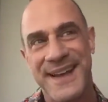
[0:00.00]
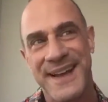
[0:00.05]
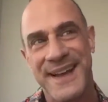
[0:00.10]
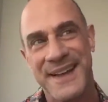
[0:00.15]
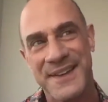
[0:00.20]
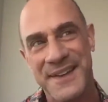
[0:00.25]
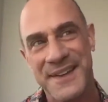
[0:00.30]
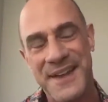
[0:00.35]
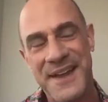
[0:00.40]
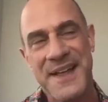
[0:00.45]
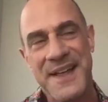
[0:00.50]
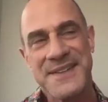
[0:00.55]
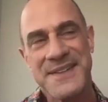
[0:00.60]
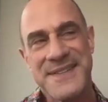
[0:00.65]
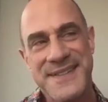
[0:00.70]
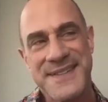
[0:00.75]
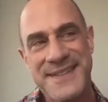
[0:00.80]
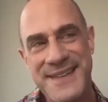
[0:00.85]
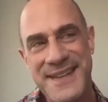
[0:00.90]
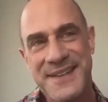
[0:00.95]

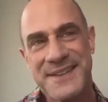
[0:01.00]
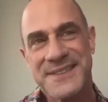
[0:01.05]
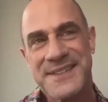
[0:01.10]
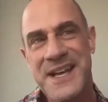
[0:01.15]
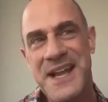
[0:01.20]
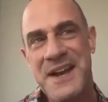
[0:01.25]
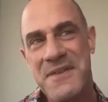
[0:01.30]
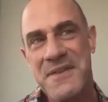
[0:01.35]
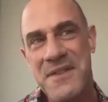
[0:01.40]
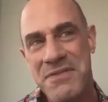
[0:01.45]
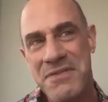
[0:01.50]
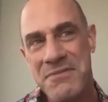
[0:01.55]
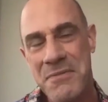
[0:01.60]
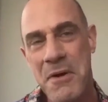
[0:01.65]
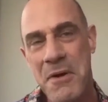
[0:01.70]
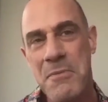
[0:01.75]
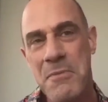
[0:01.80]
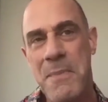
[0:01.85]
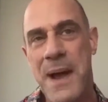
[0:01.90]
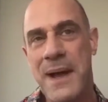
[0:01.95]
that's, you know, it's kind of a
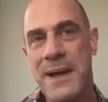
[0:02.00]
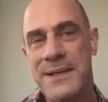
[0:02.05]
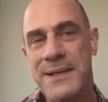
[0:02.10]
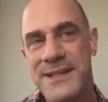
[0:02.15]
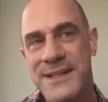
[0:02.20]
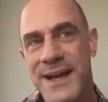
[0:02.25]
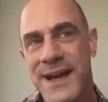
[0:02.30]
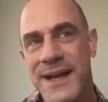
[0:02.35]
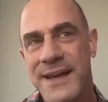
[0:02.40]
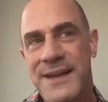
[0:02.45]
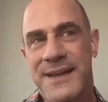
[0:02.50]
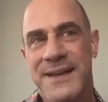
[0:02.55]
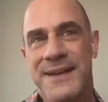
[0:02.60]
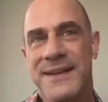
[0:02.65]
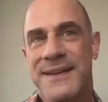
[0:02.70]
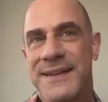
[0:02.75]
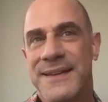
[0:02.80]
throwback. It's kind of,